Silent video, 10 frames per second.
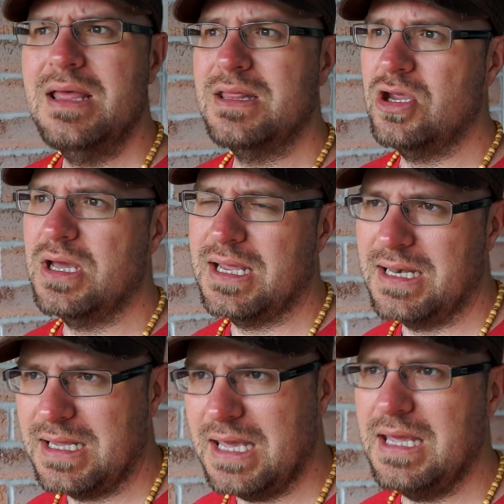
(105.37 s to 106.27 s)
then you got to
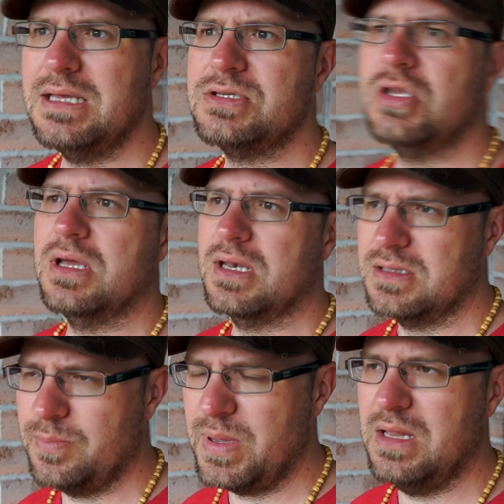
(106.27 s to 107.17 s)
get a case, and you got to
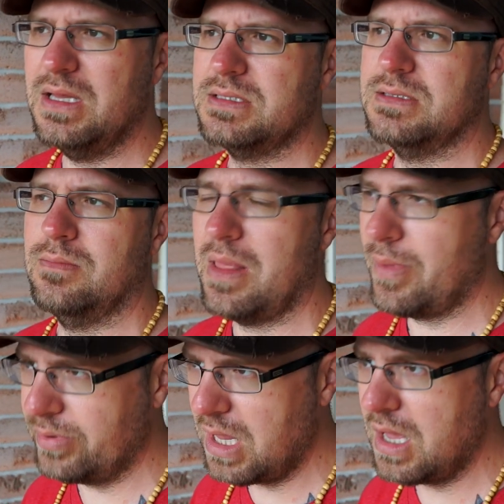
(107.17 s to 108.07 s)
get the pellets, and blah,
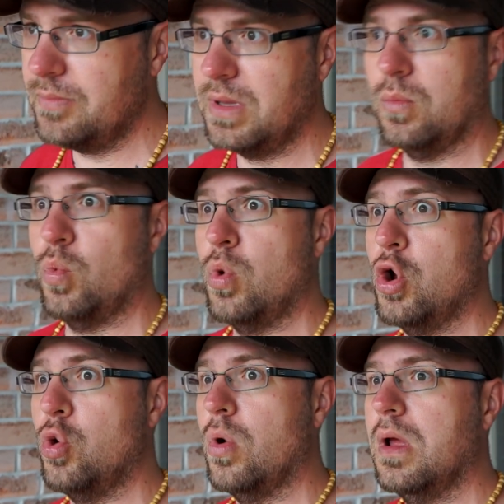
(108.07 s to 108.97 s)
blah, blah. I'm like,
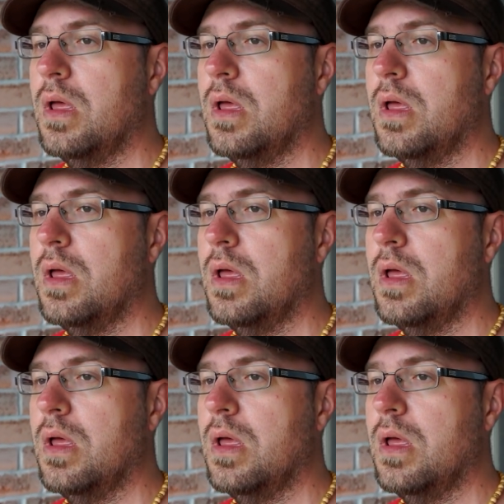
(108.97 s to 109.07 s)
whoa.